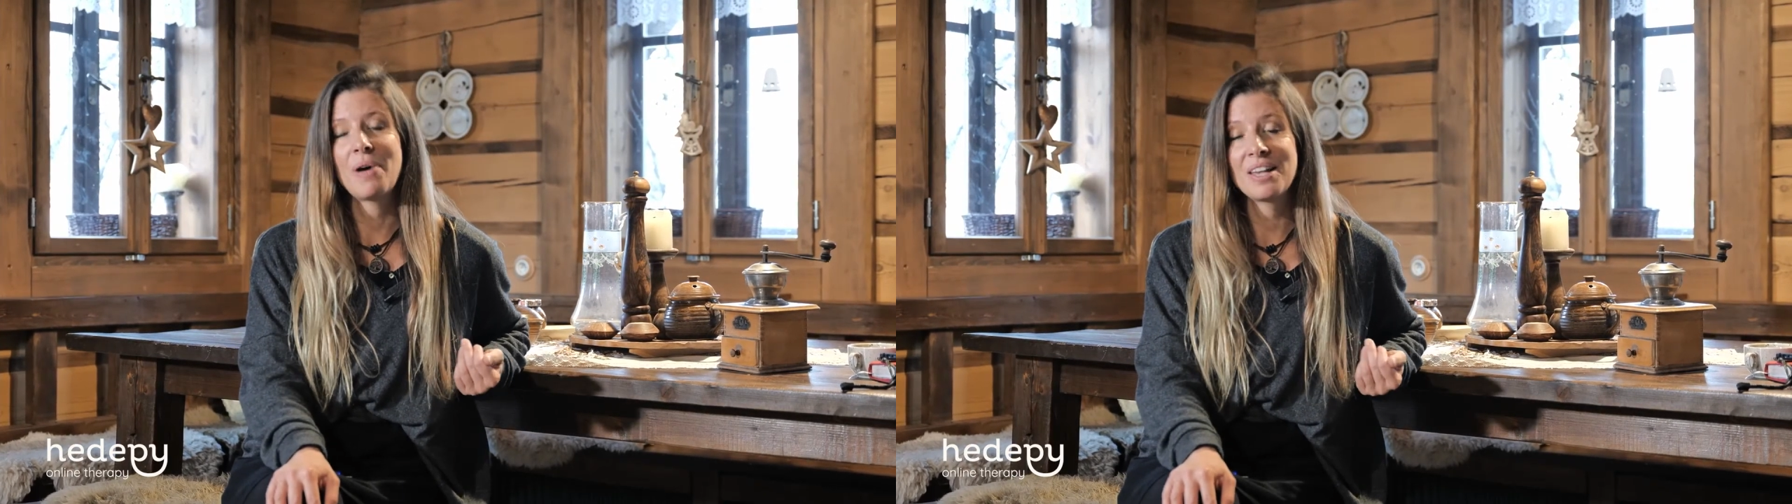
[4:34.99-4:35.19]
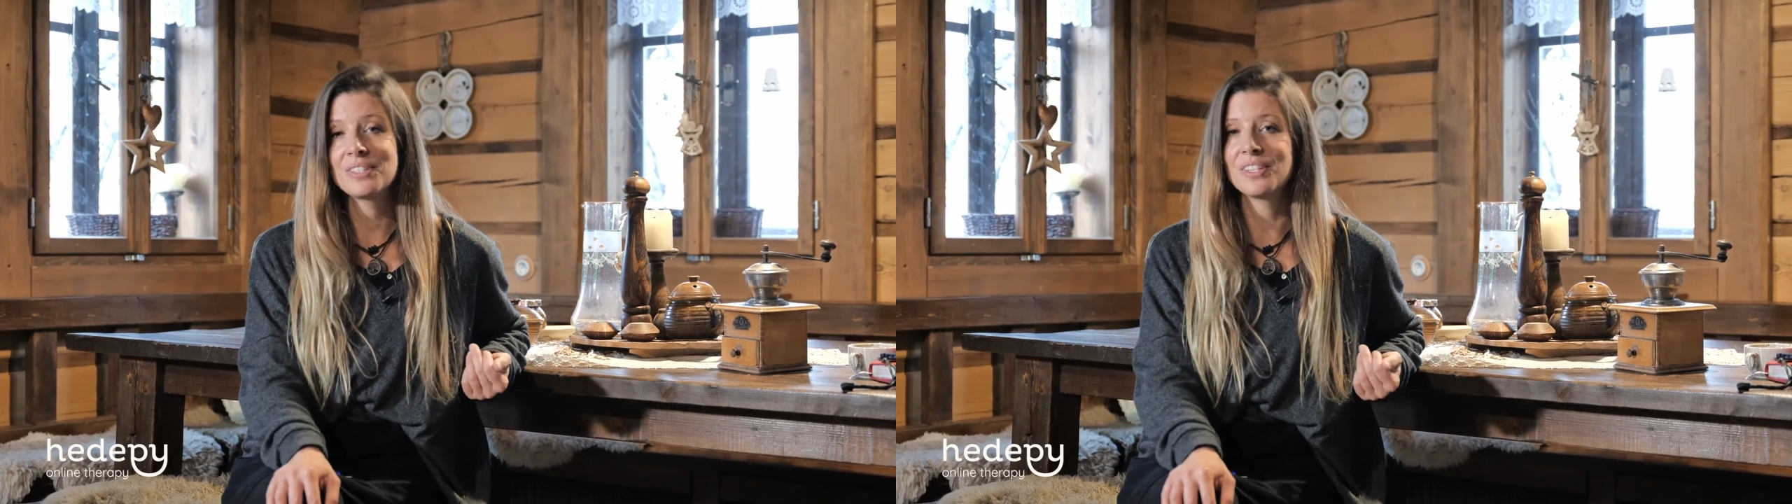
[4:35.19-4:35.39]

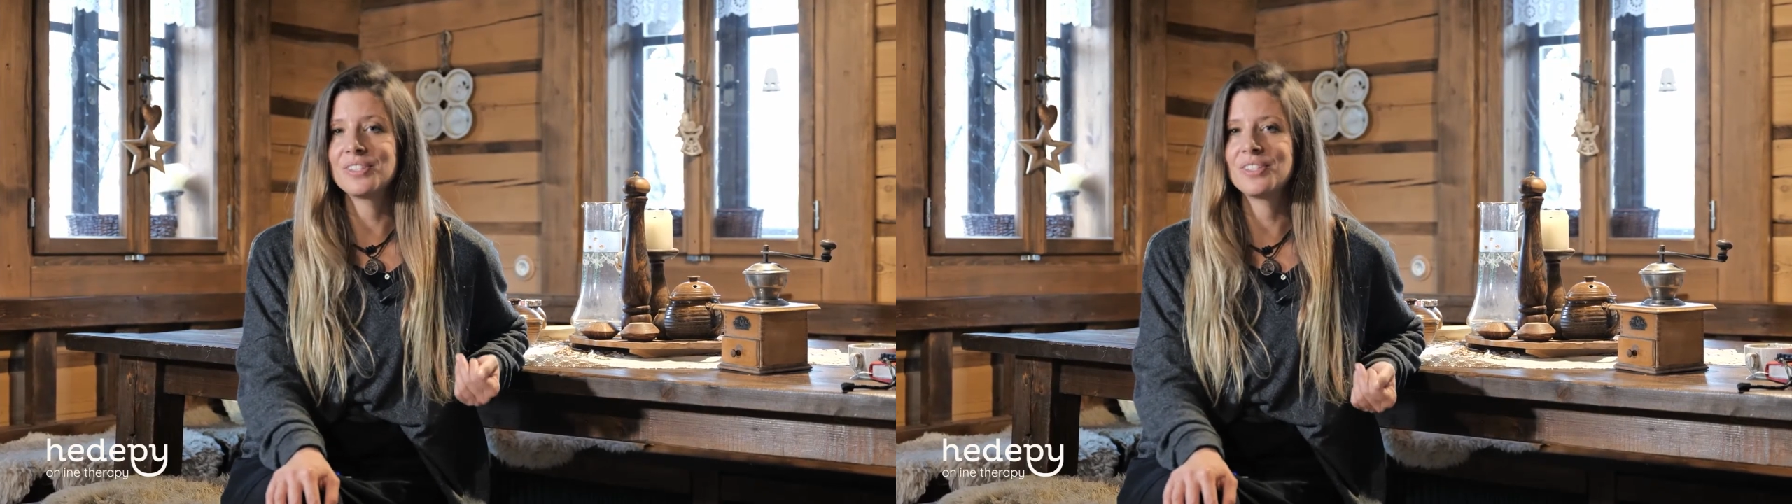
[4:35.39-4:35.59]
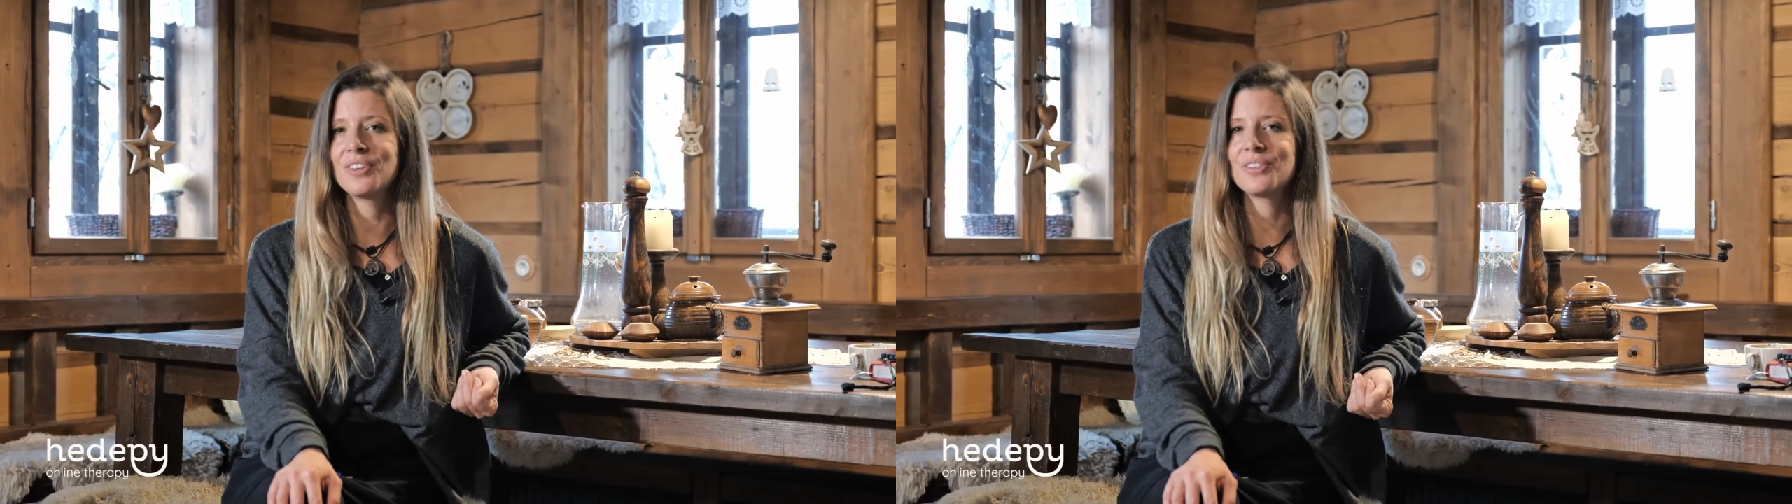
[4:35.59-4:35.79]
past
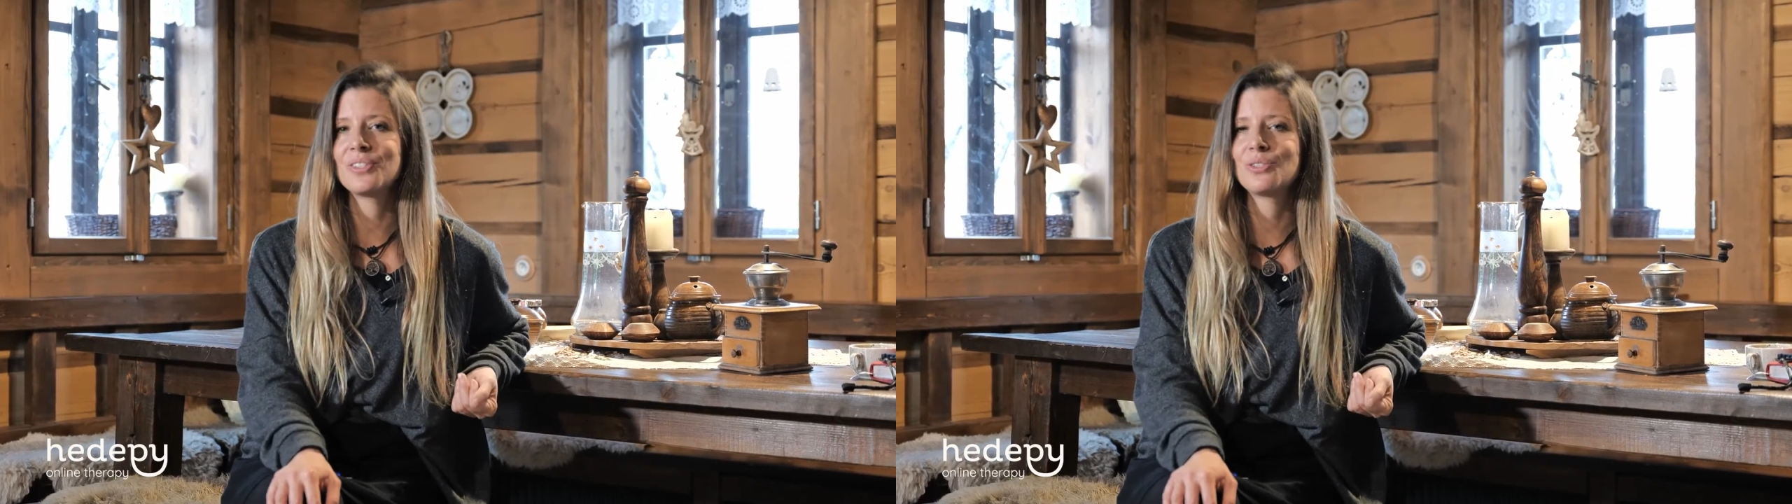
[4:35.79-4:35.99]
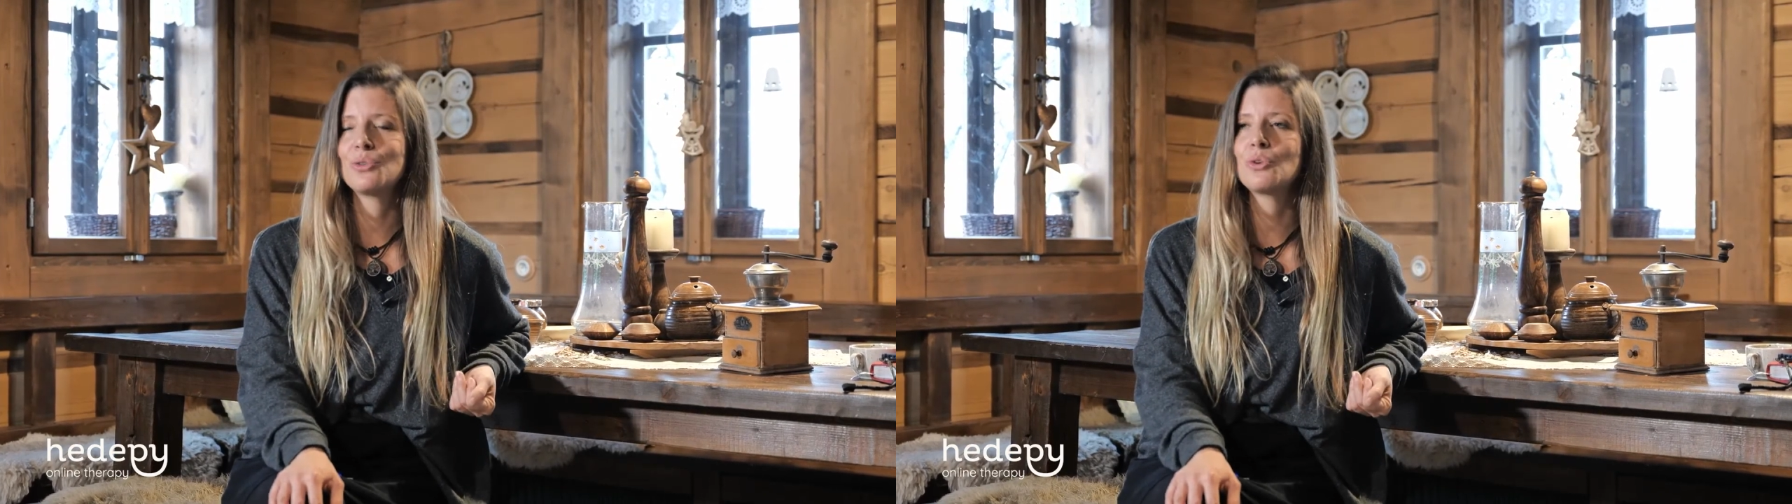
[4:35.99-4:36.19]
six
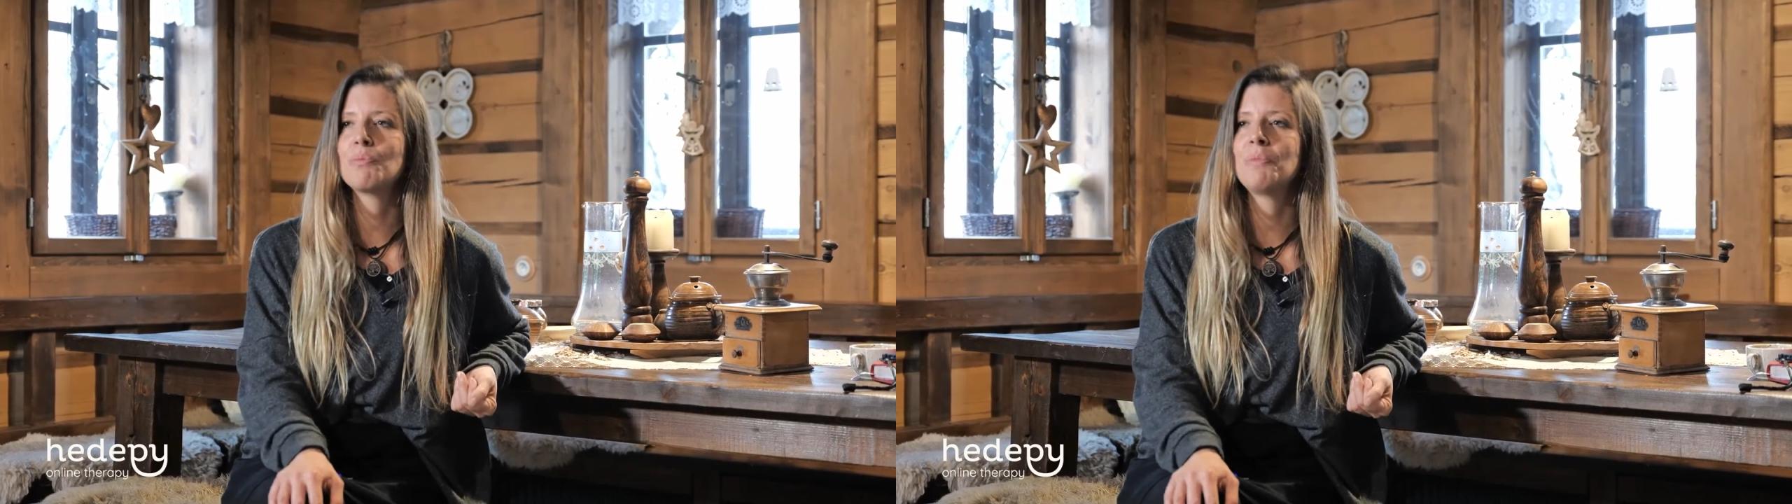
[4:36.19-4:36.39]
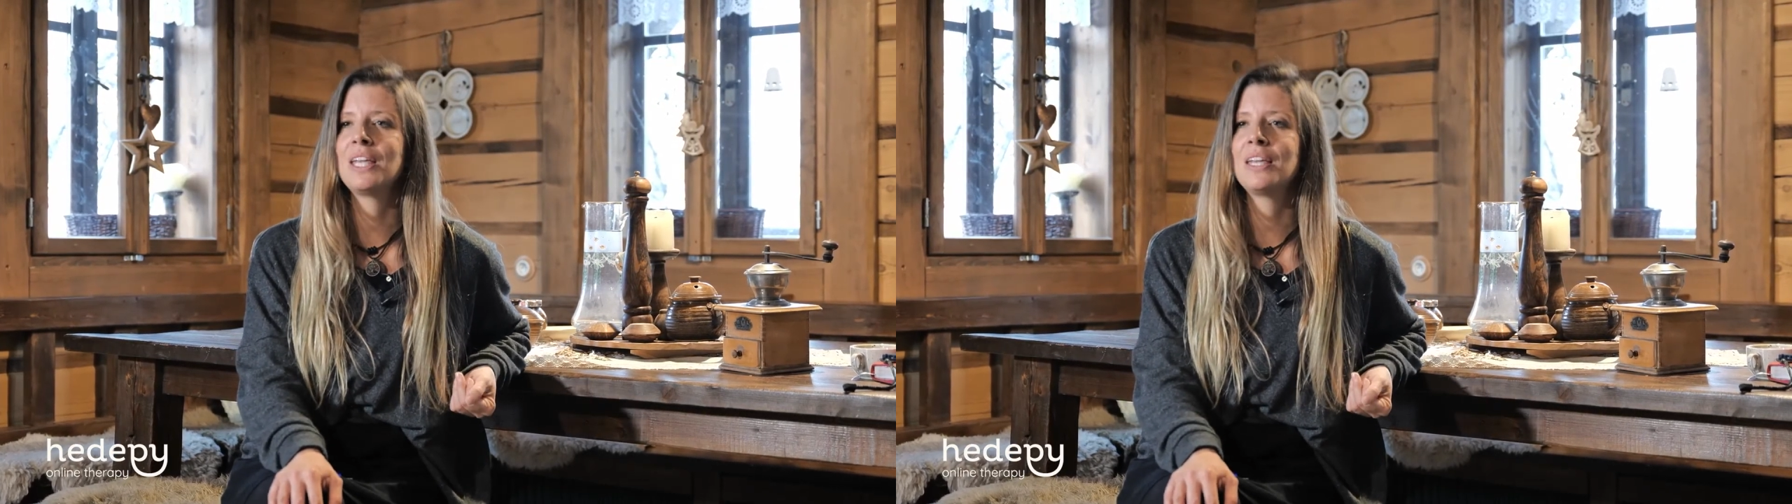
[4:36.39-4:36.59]
years
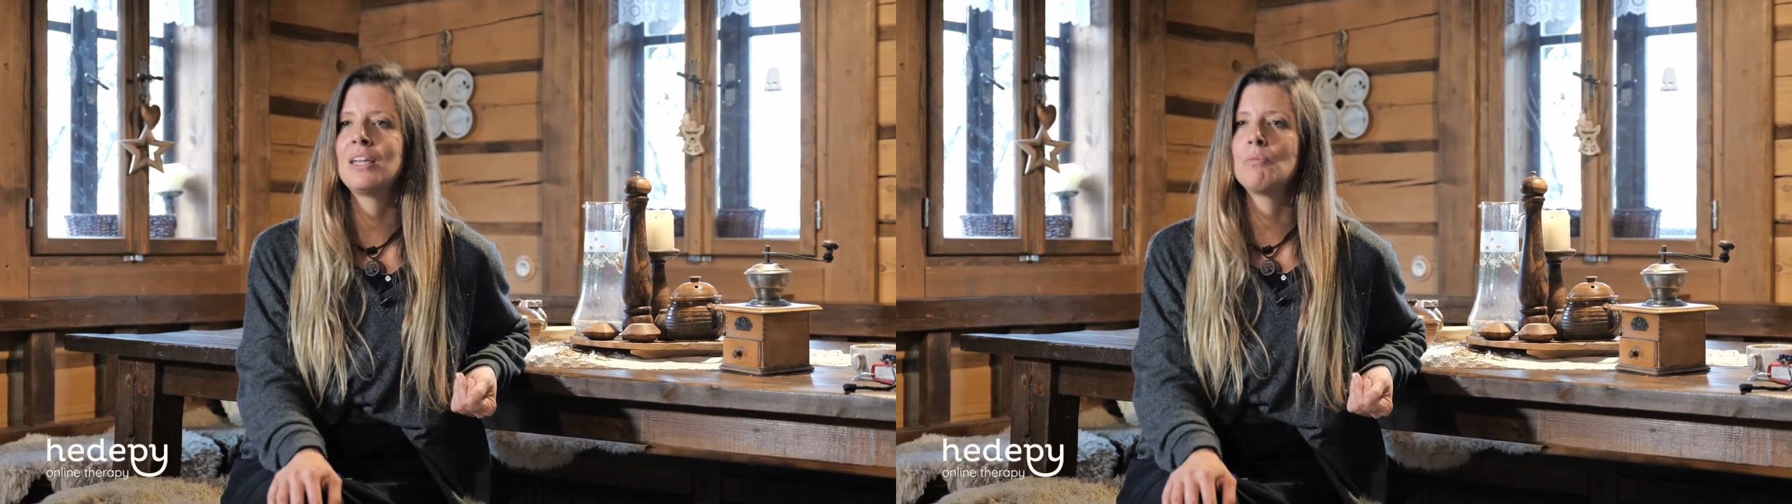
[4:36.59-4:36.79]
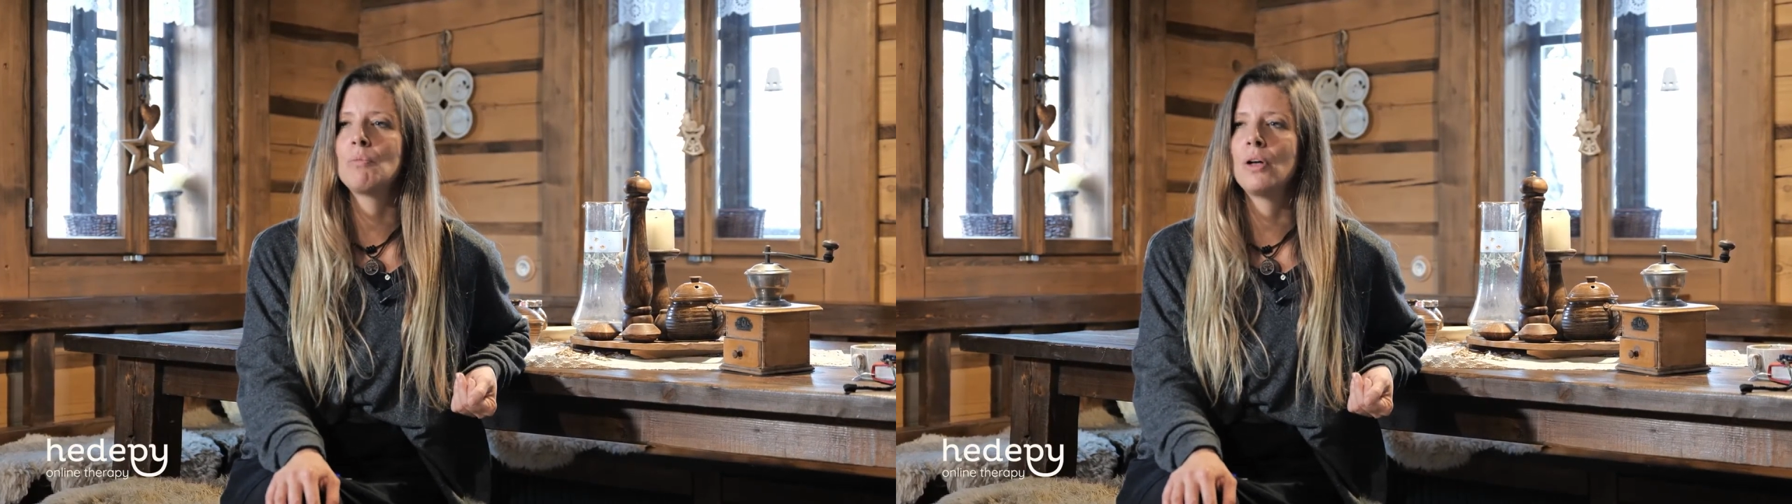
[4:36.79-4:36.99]
took me